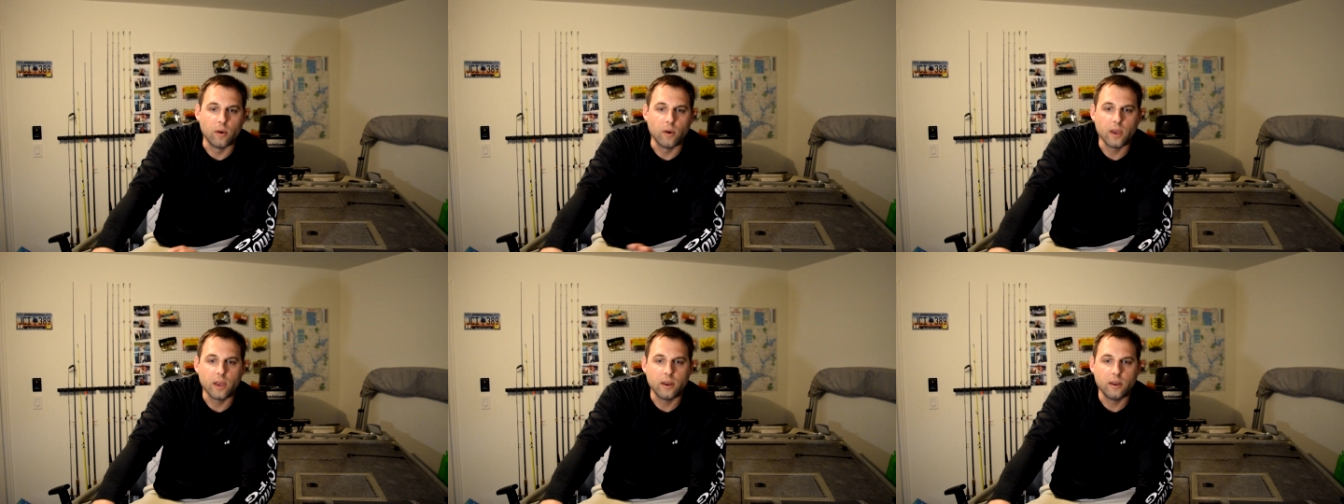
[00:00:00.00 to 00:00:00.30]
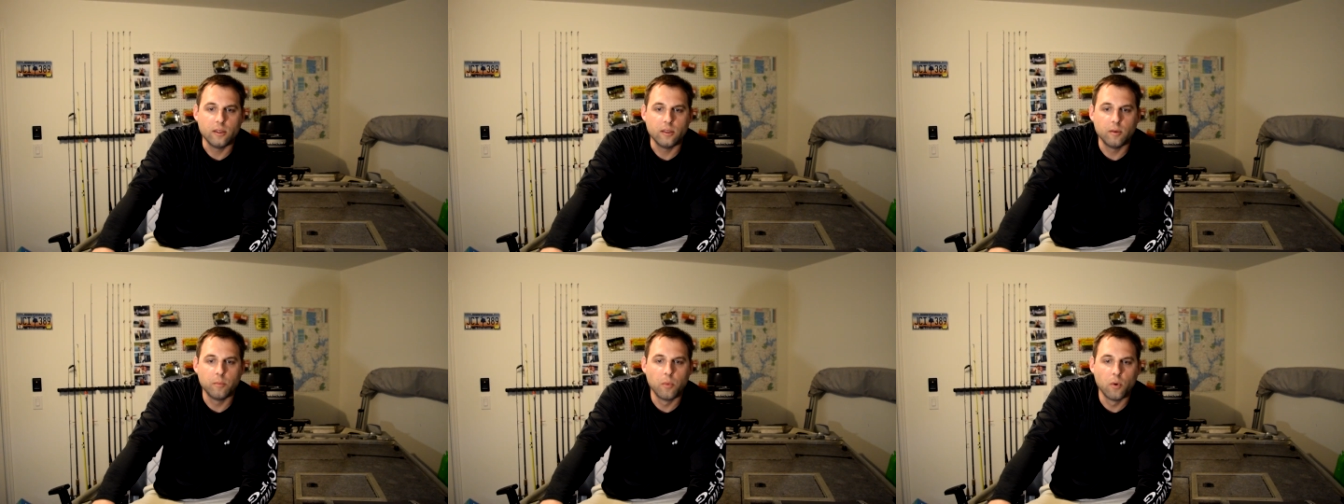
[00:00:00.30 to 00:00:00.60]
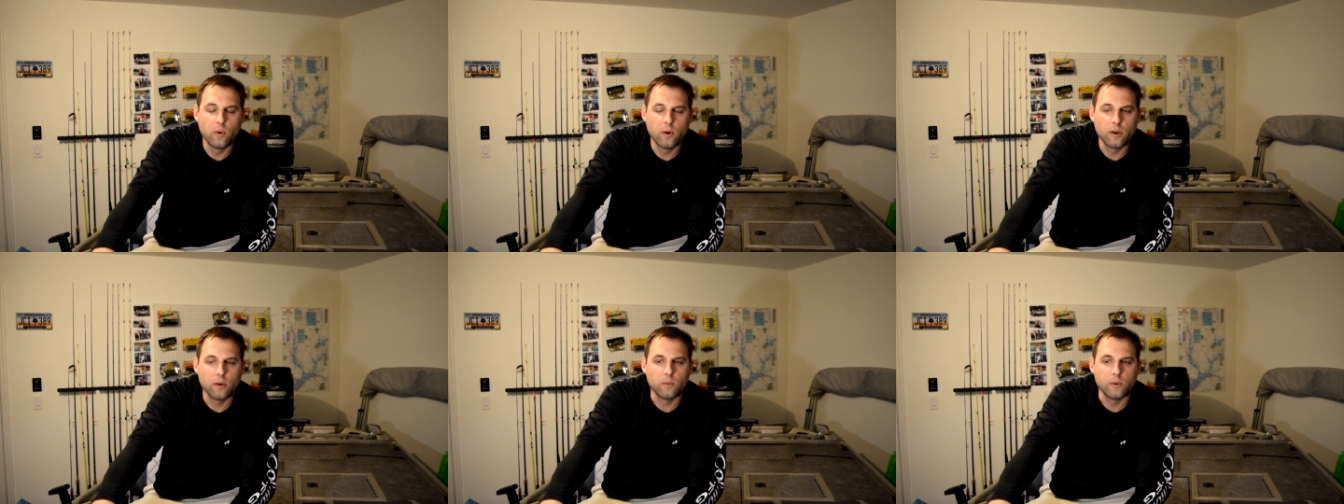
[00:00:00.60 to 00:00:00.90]
And in the
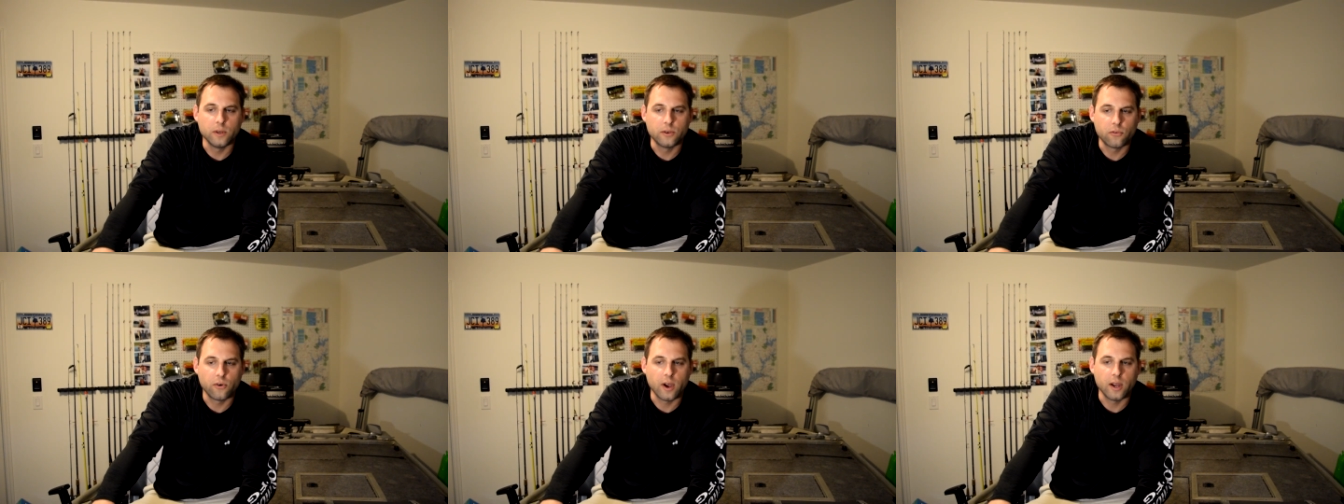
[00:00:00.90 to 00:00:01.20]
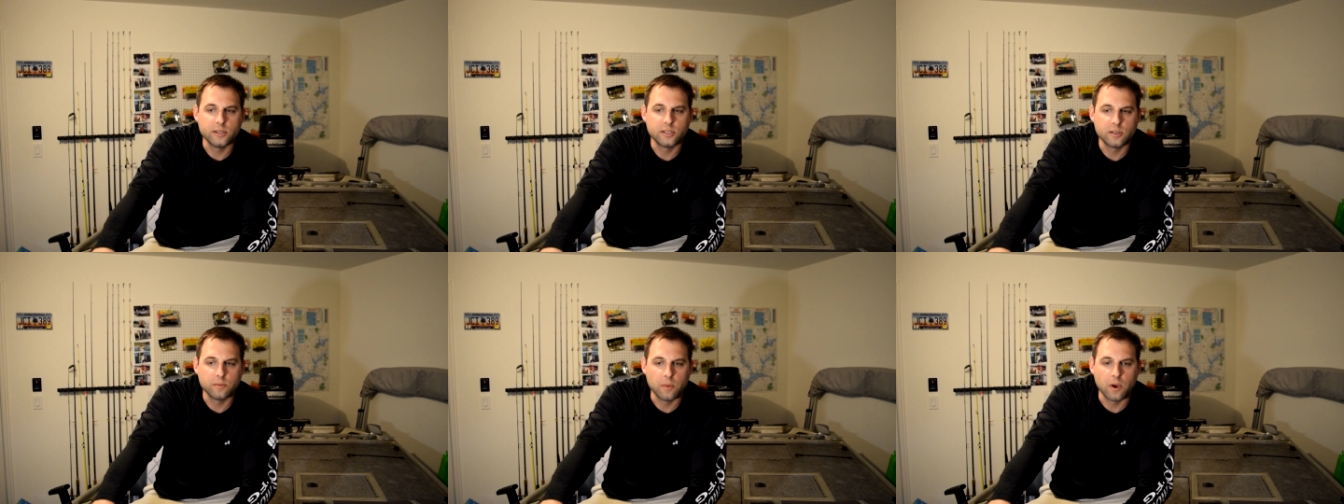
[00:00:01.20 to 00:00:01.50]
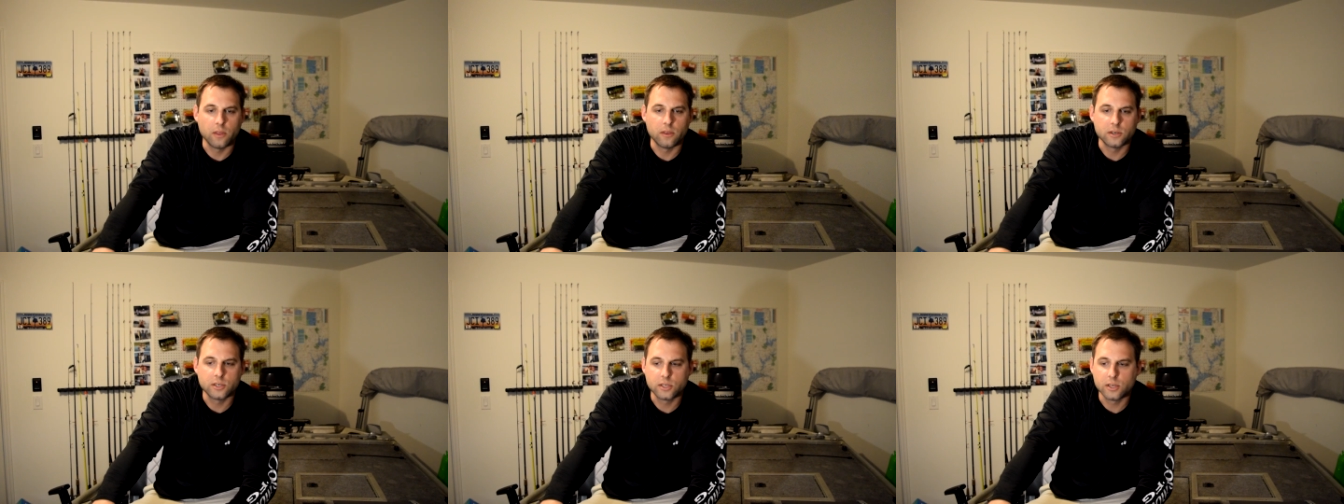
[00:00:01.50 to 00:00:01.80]
morning we tried some
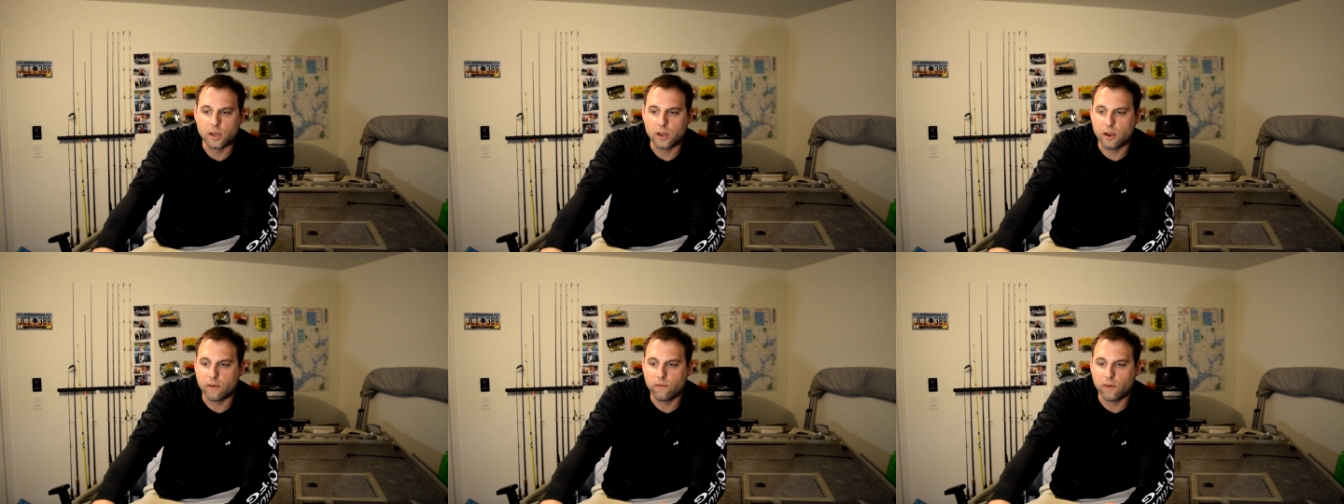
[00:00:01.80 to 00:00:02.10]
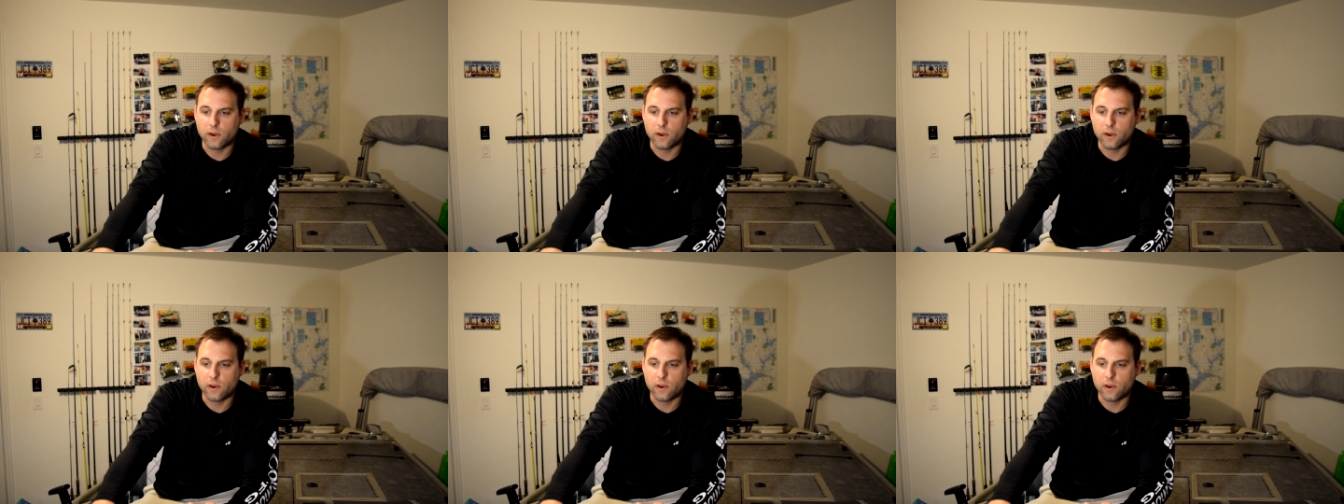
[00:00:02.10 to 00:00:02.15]
other stuff.